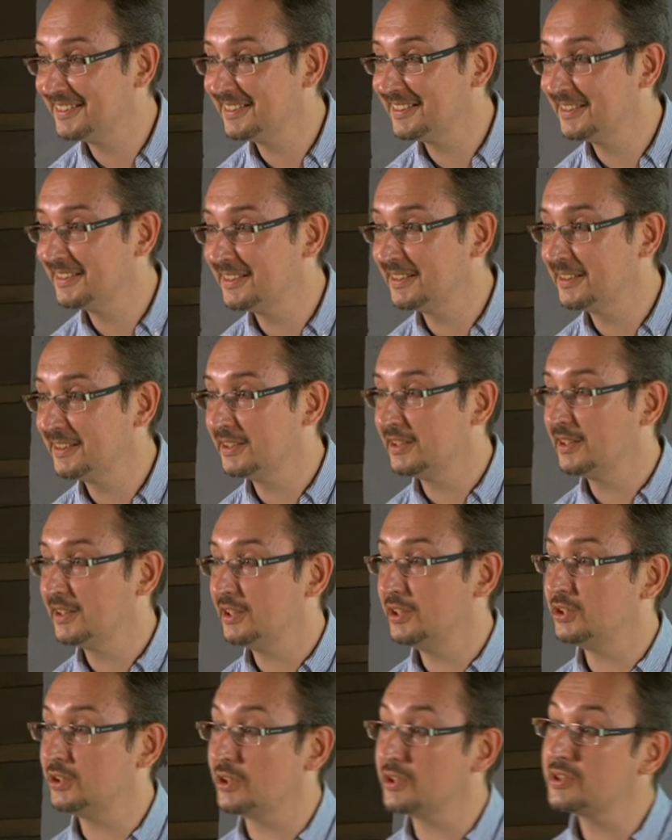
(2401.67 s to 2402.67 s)
discuss
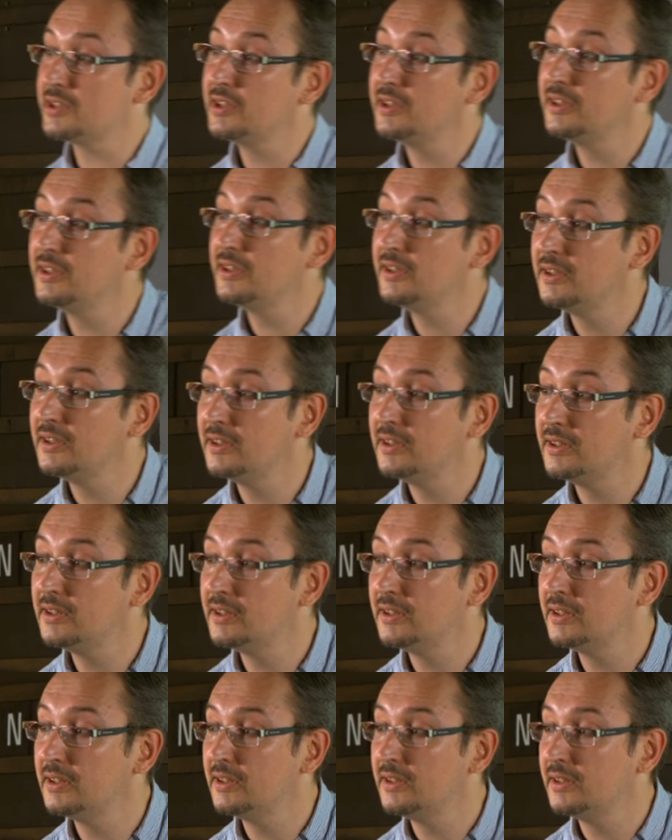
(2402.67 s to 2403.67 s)
aspects of
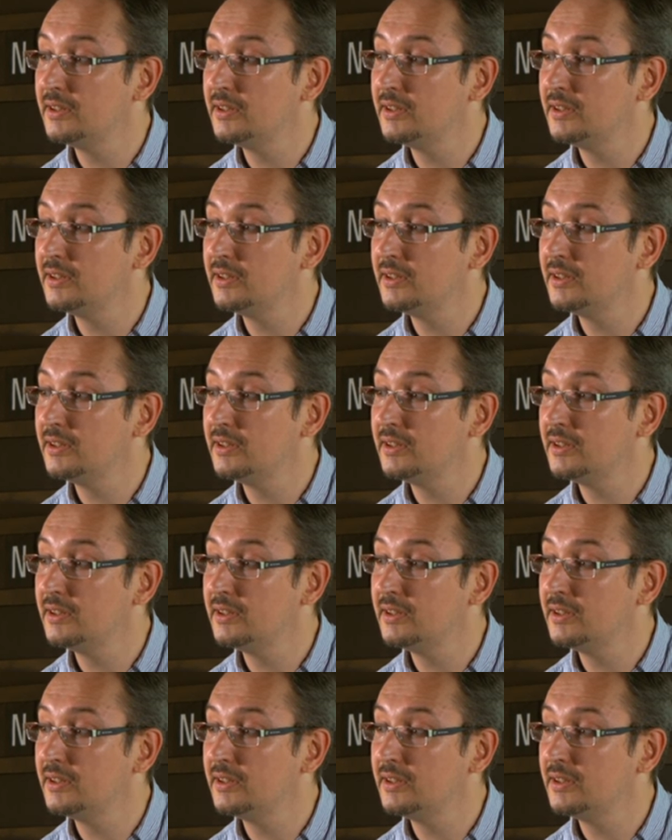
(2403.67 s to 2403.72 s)
philosophy.